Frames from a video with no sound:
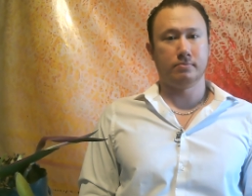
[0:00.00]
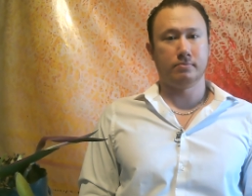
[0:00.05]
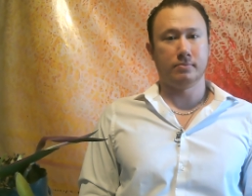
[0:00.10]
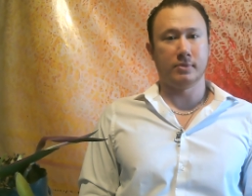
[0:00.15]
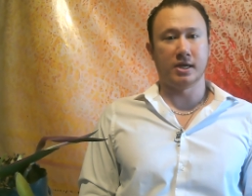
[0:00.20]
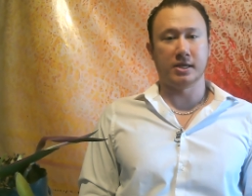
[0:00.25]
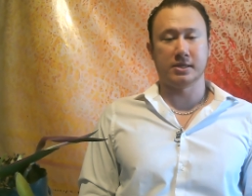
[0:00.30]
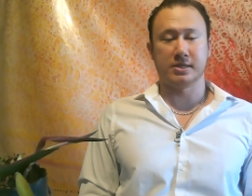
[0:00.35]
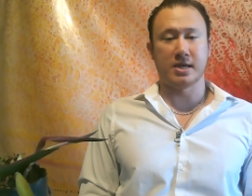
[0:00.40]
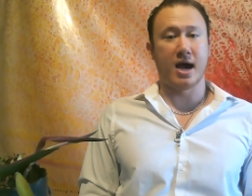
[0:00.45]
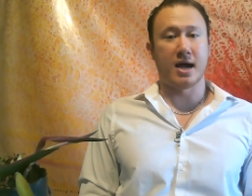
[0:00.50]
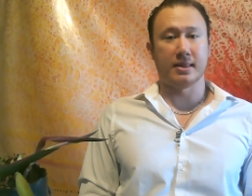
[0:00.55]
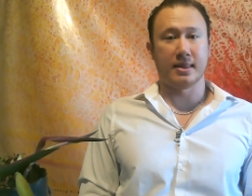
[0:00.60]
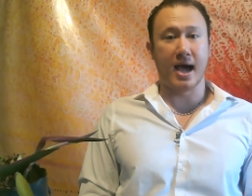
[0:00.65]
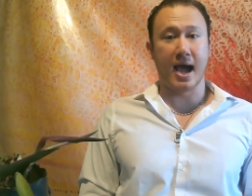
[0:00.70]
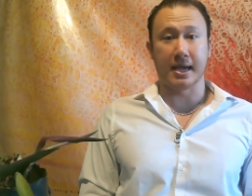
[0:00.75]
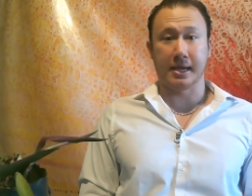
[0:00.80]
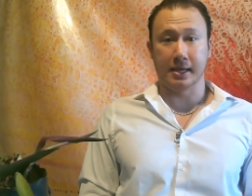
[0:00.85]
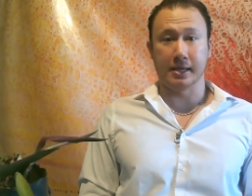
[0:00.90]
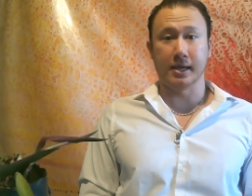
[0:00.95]
And it's not
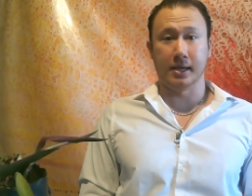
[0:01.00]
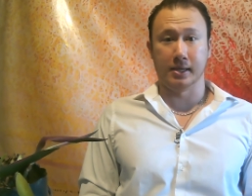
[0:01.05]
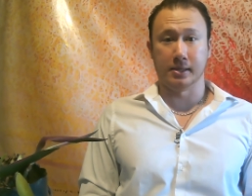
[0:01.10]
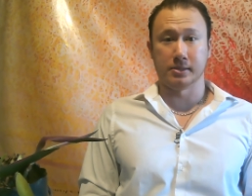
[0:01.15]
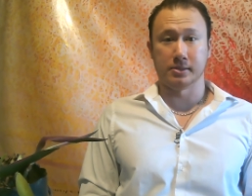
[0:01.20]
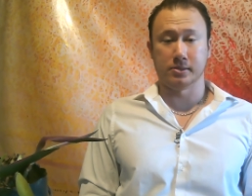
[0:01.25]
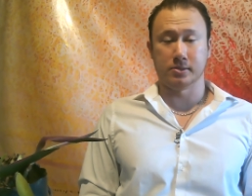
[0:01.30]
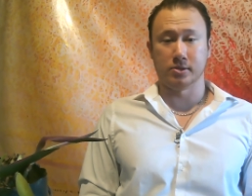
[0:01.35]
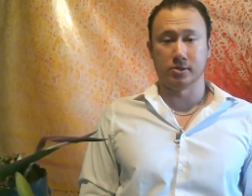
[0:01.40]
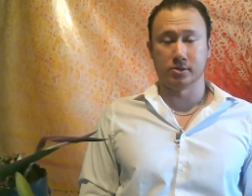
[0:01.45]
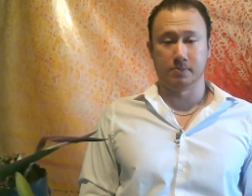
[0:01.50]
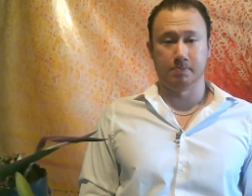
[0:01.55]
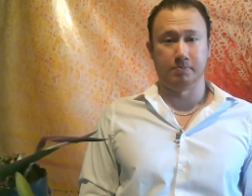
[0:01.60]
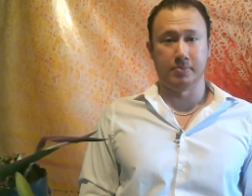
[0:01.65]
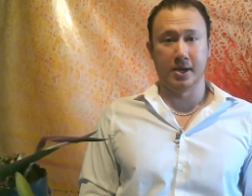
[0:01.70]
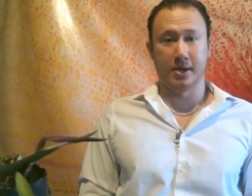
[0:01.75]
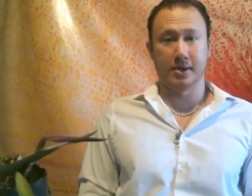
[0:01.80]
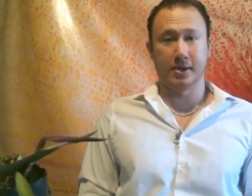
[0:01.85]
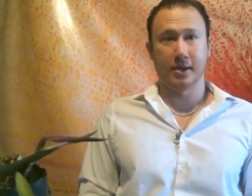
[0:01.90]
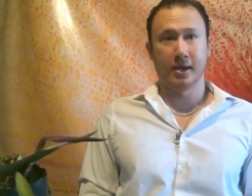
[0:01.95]
like it is.
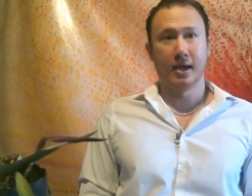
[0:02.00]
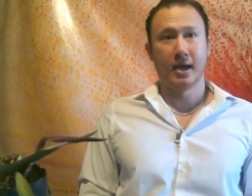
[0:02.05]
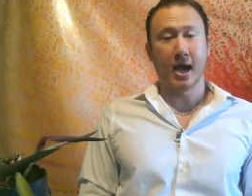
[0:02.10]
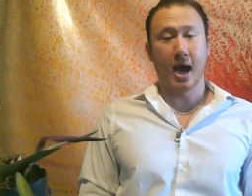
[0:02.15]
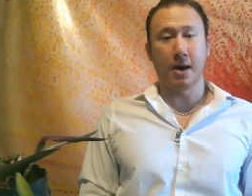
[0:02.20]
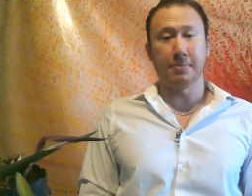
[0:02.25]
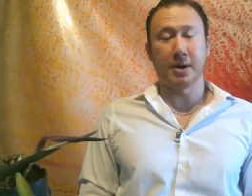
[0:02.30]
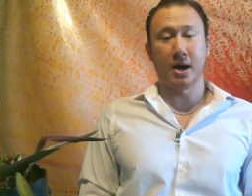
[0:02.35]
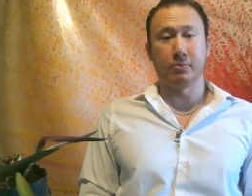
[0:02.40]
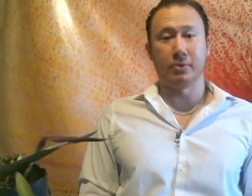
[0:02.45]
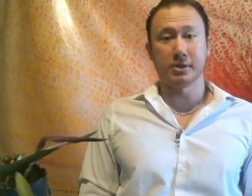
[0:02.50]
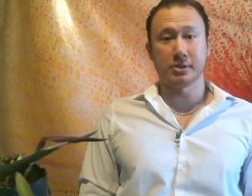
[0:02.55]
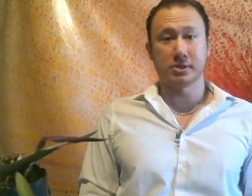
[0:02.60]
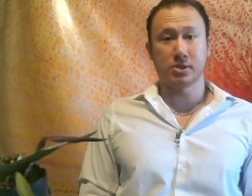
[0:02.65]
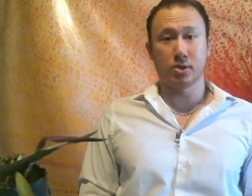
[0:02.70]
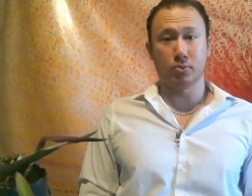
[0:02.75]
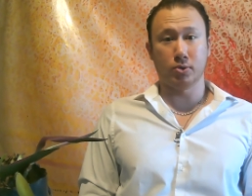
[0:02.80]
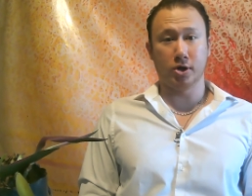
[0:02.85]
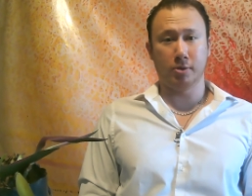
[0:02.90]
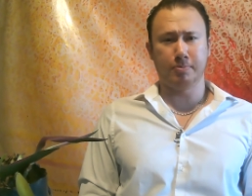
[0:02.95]
What's
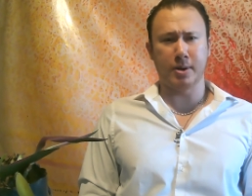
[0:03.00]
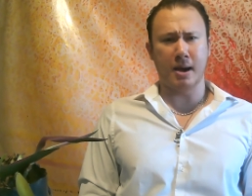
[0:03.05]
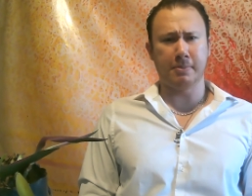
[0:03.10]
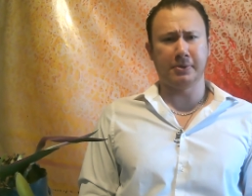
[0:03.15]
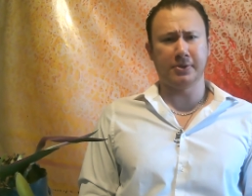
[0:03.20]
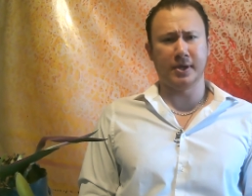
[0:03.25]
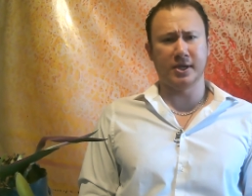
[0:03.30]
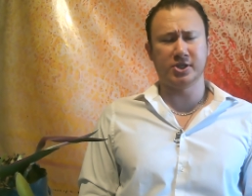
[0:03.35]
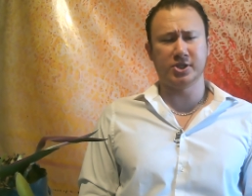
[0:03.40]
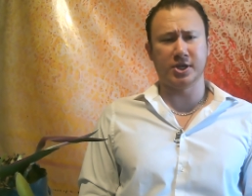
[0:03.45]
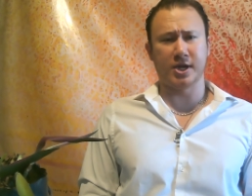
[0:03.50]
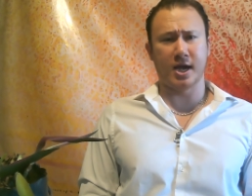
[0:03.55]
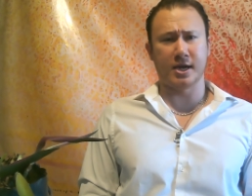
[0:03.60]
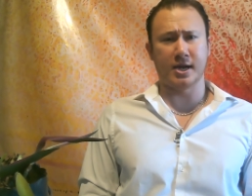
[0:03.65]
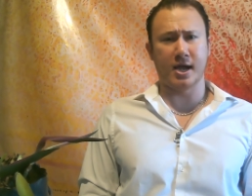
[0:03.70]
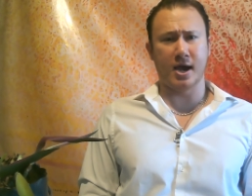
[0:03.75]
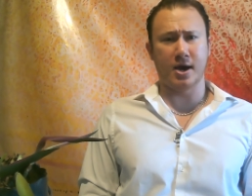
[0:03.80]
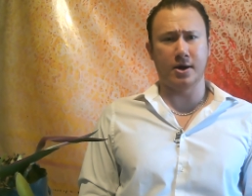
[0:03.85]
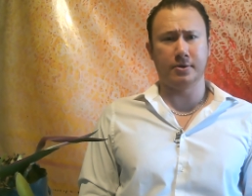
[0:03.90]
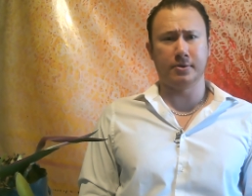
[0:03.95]
the world population at
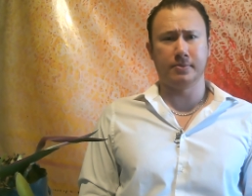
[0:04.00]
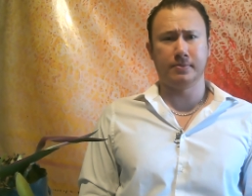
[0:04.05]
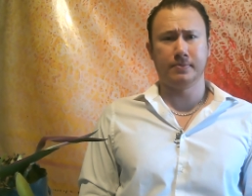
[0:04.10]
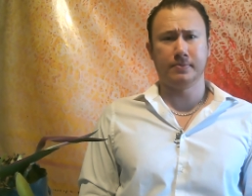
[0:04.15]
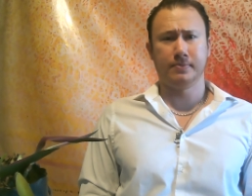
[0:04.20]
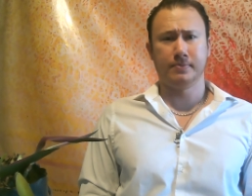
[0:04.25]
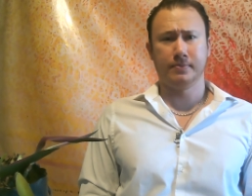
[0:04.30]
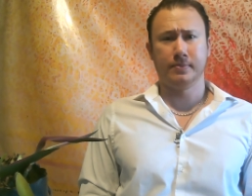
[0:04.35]
now?